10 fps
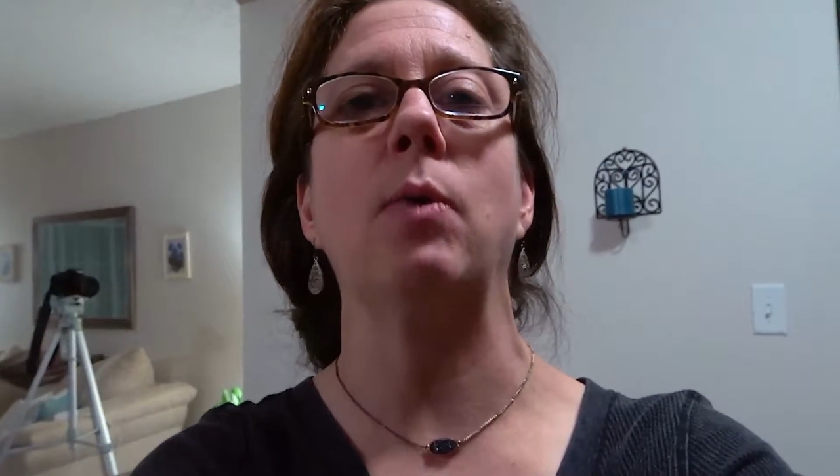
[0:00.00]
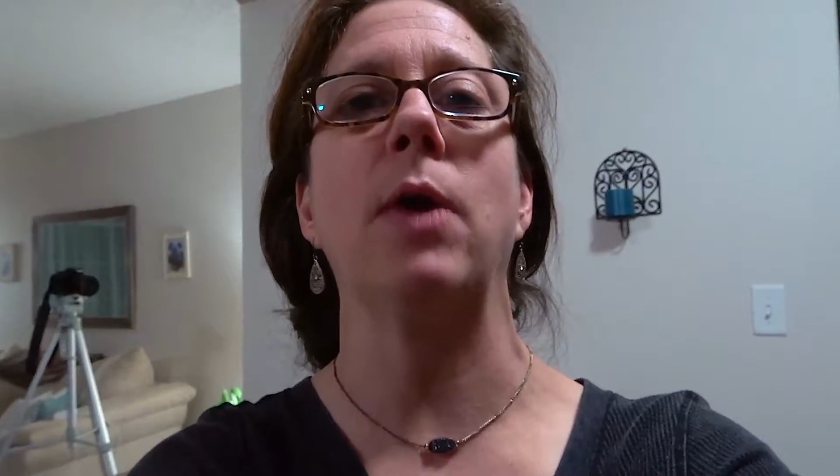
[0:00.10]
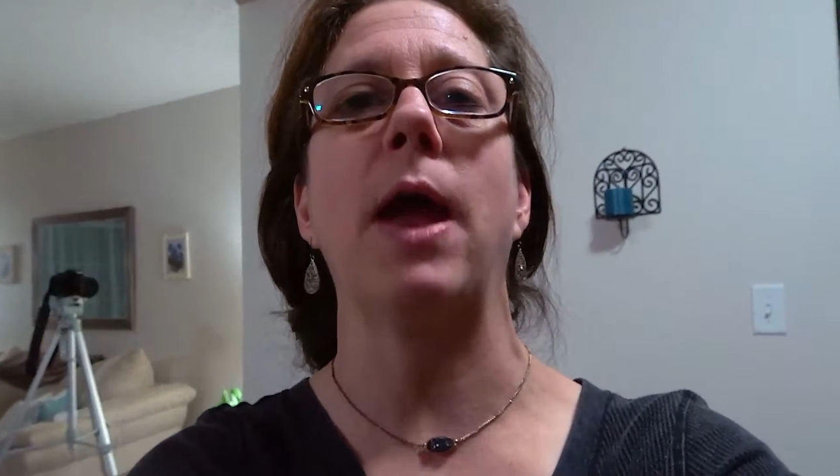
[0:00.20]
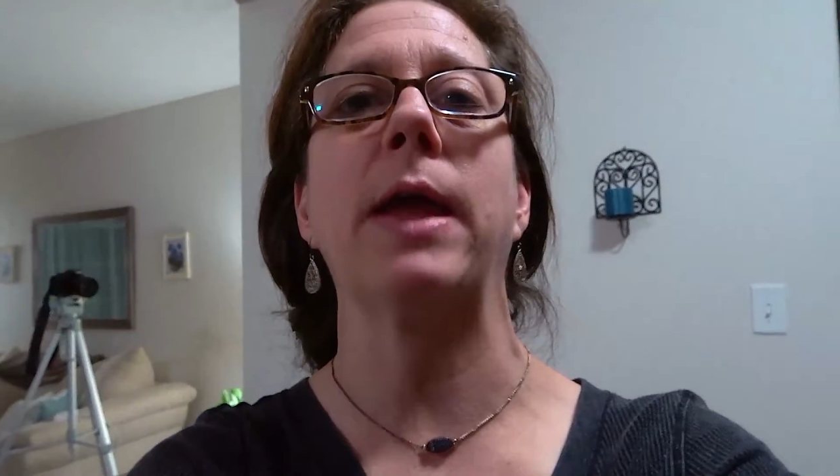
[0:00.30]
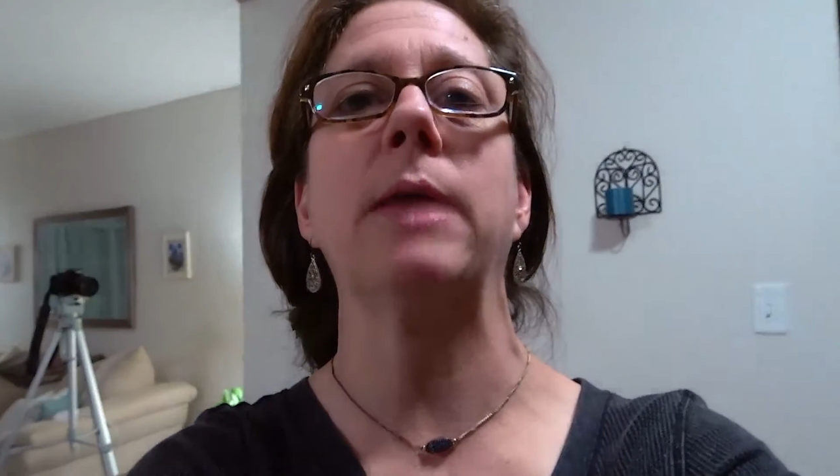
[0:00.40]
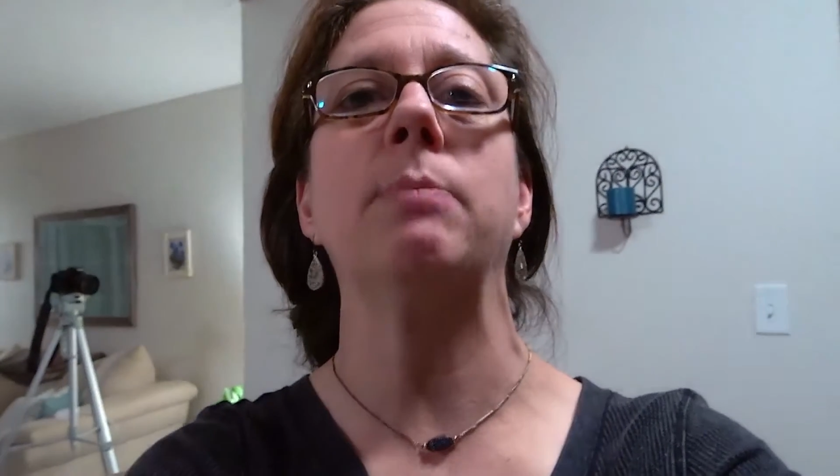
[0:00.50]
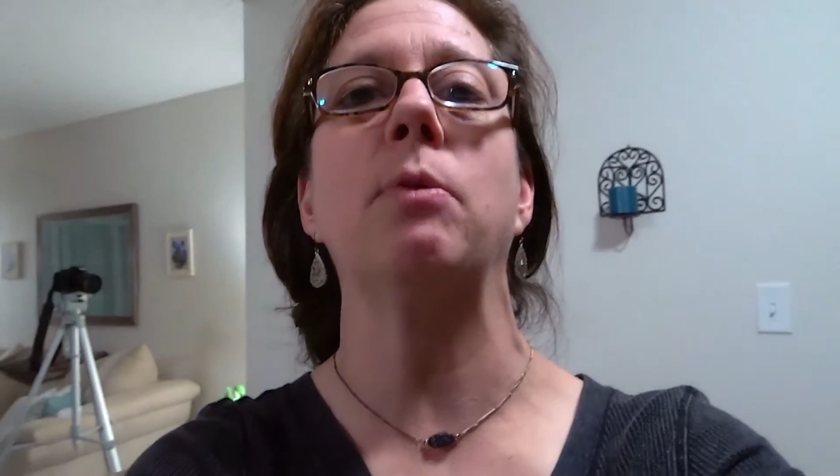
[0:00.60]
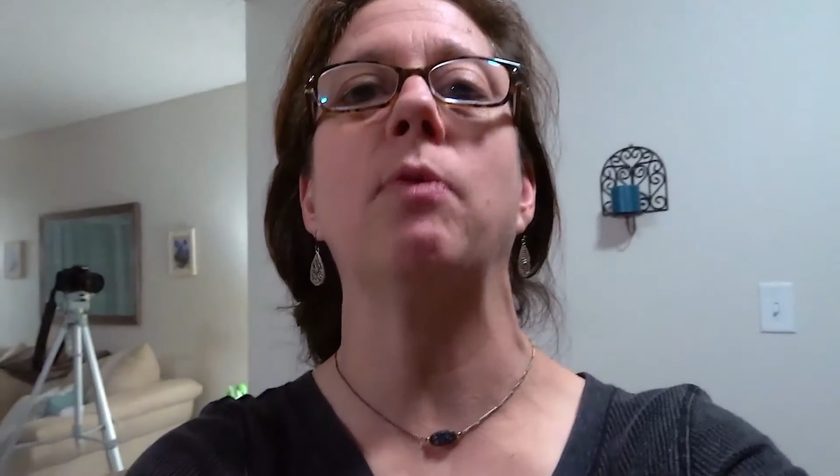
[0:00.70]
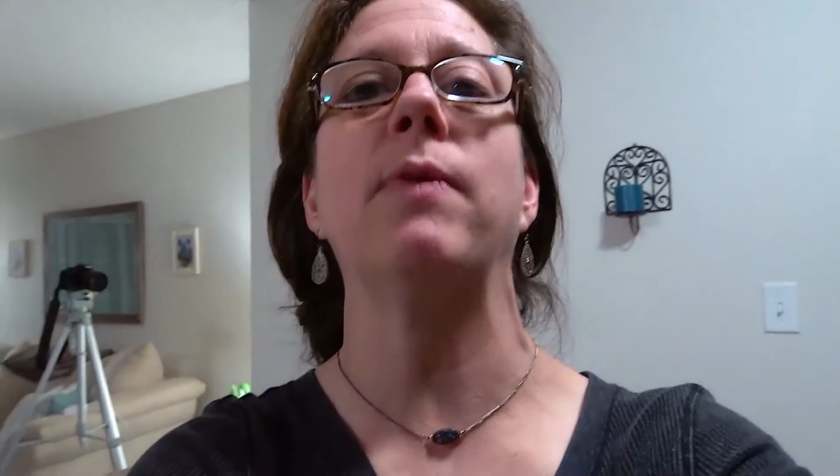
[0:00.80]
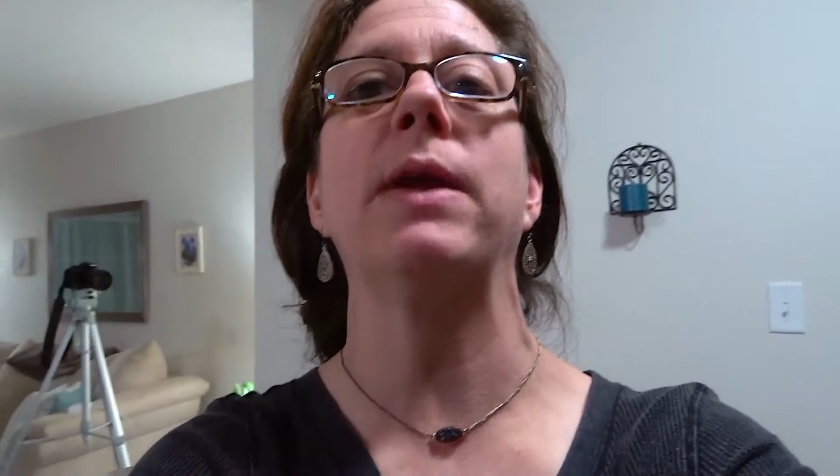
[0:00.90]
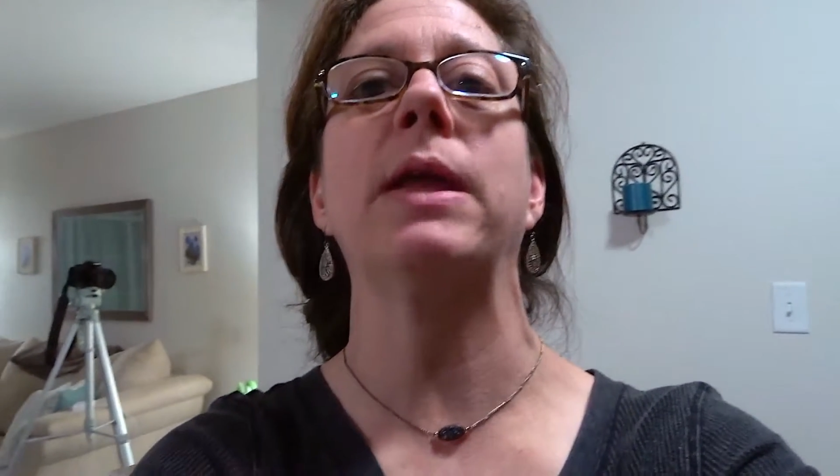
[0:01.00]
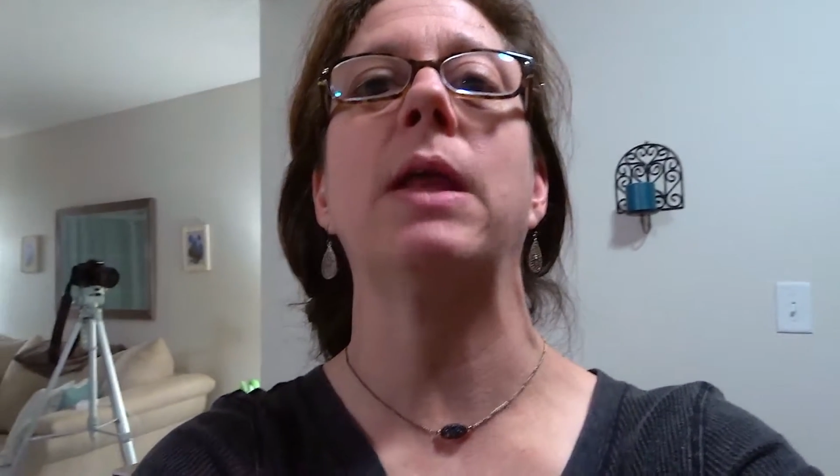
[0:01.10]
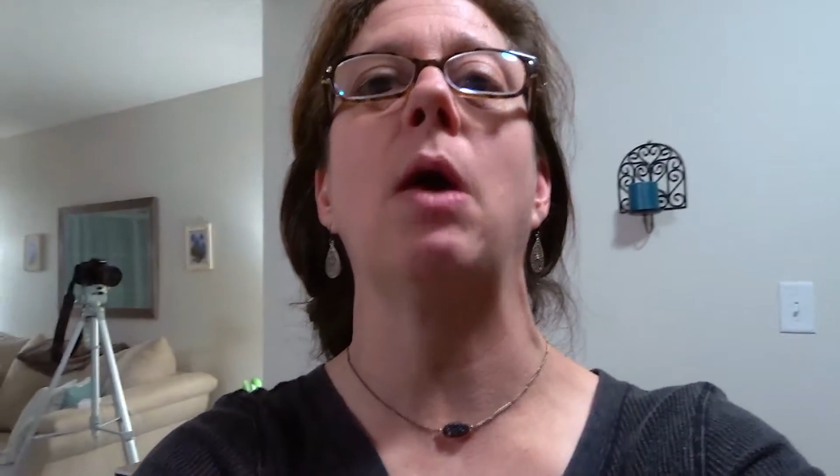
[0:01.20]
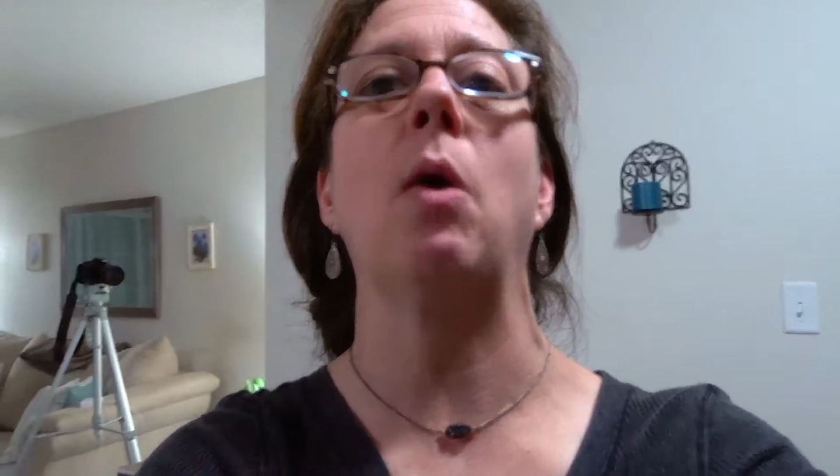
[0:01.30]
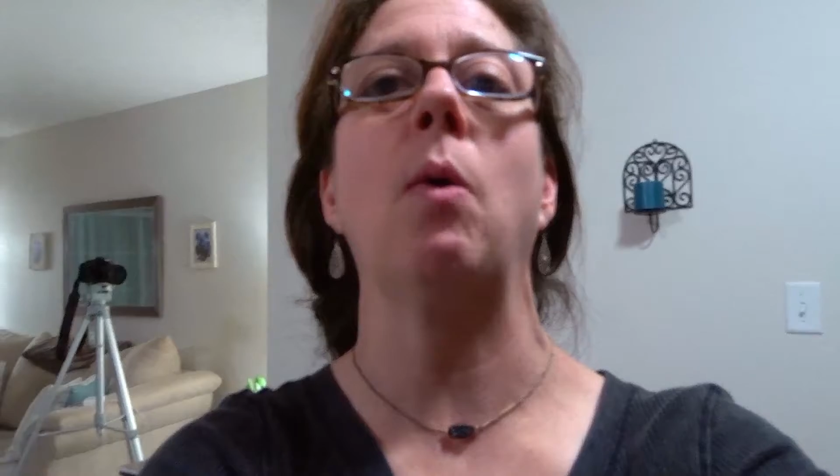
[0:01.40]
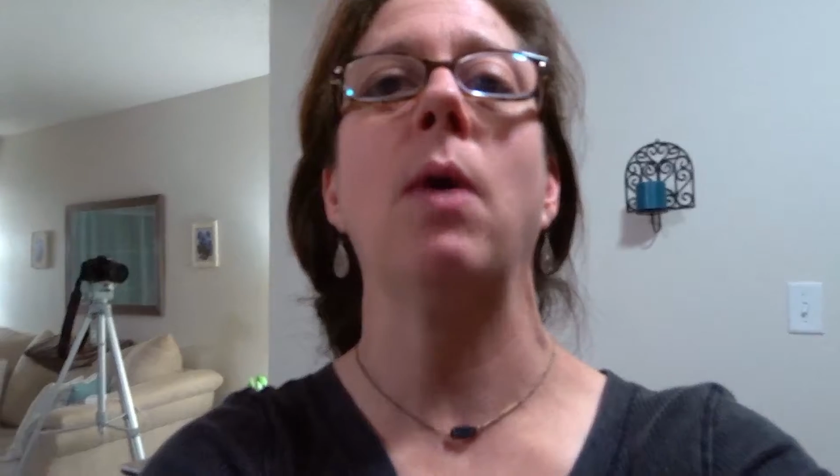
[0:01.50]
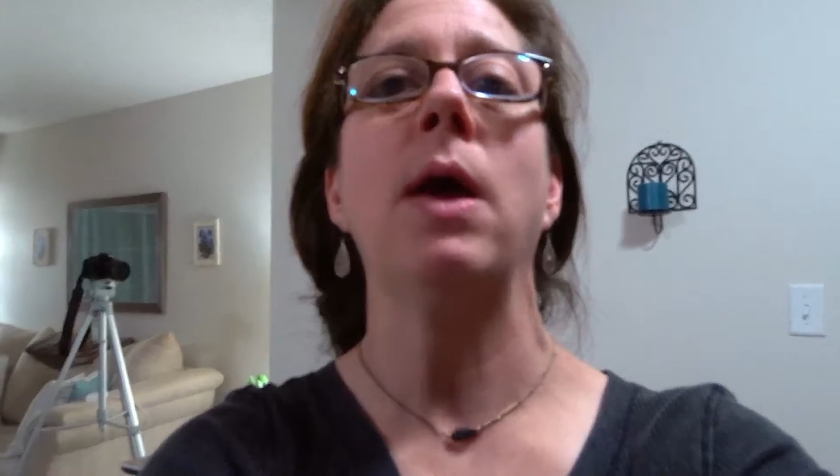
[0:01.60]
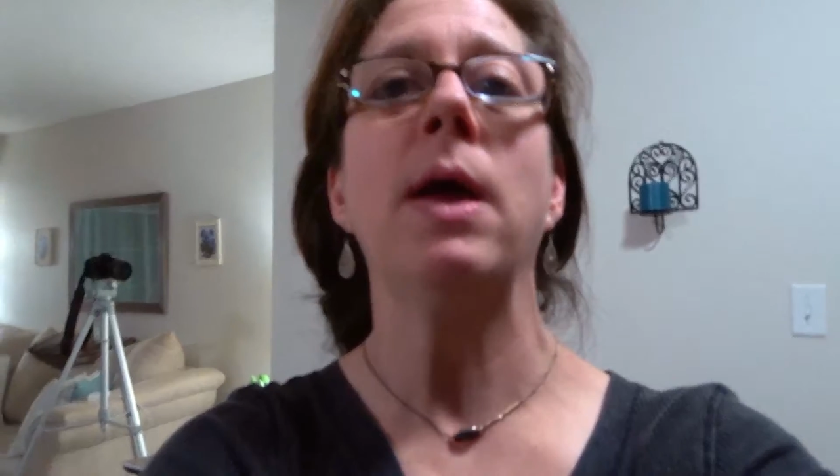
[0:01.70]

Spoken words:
where I can move it, you know,